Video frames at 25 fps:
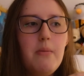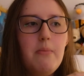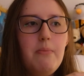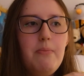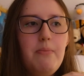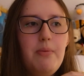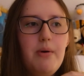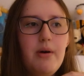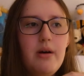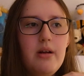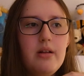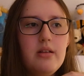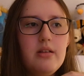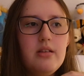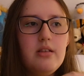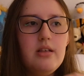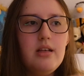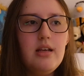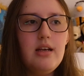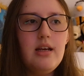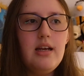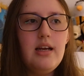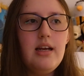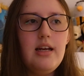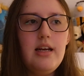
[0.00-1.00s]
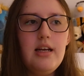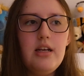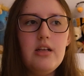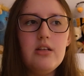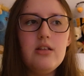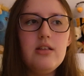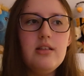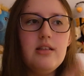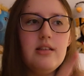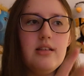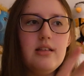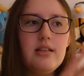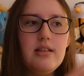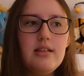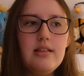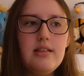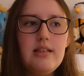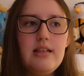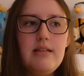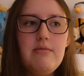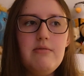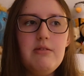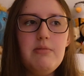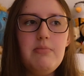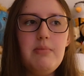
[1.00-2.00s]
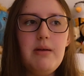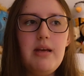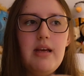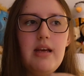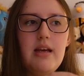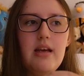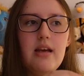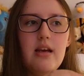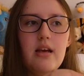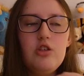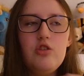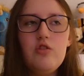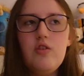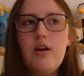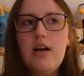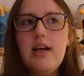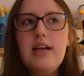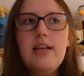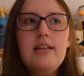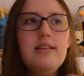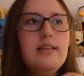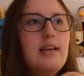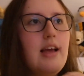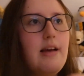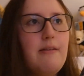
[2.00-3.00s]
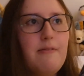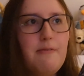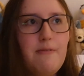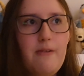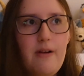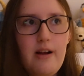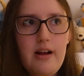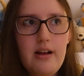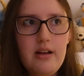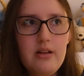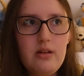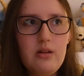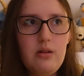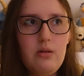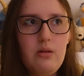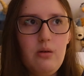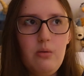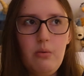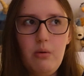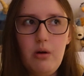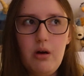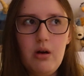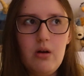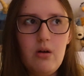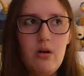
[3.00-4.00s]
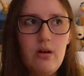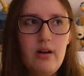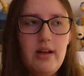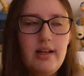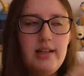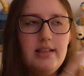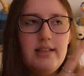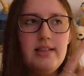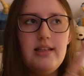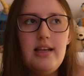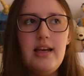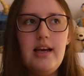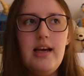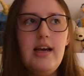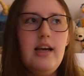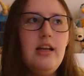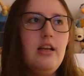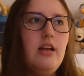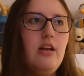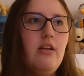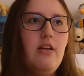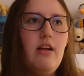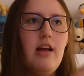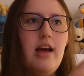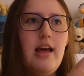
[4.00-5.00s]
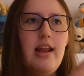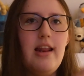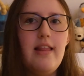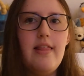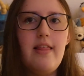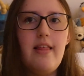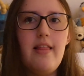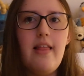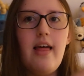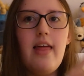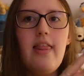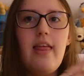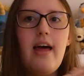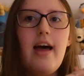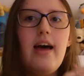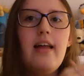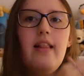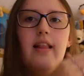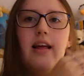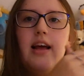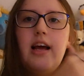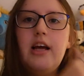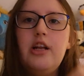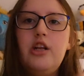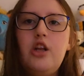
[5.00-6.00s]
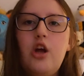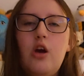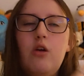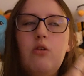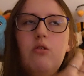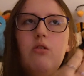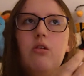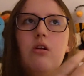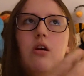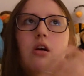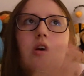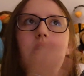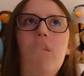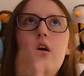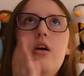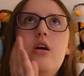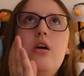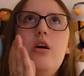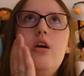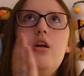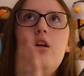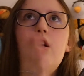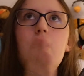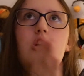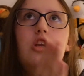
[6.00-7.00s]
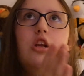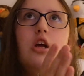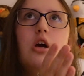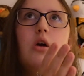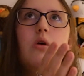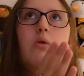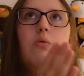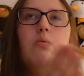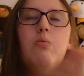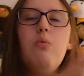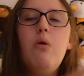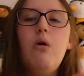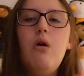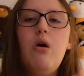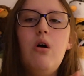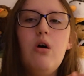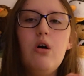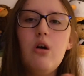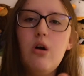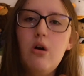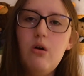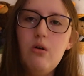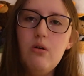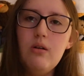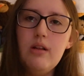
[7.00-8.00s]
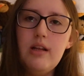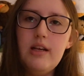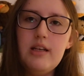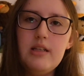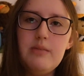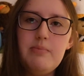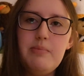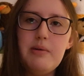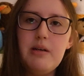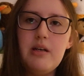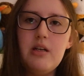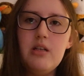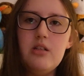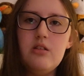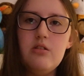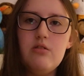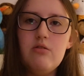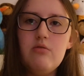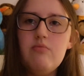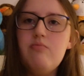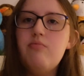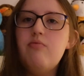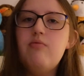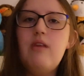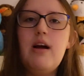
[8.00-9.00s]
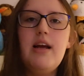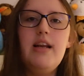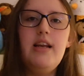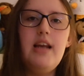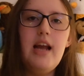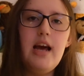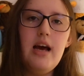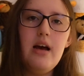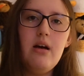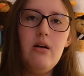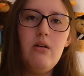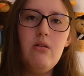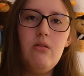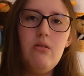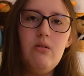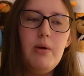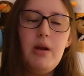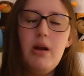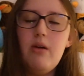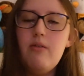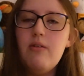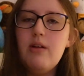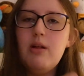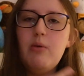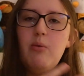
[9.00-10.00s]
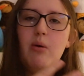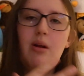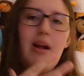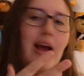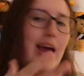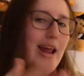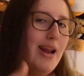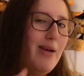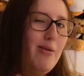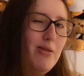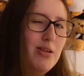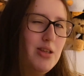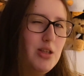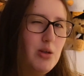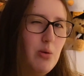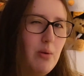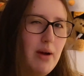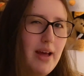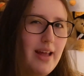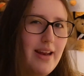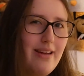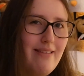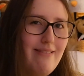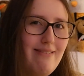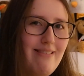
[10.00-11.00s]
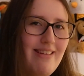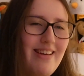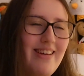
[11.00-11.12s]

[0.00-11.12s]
but he doesn't seem to be trying to get Freya to work on his side and anything like that. Like, I don't know what our goal is, because right now we don't really want anyone to win.